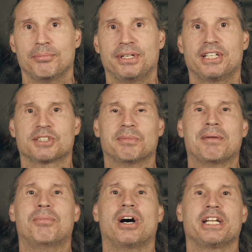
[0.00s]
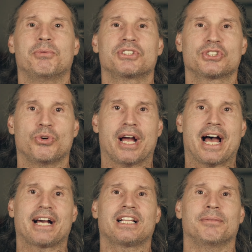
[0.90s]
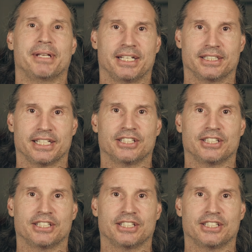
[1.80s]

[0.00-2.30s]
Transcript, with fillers: because my body was so acclimated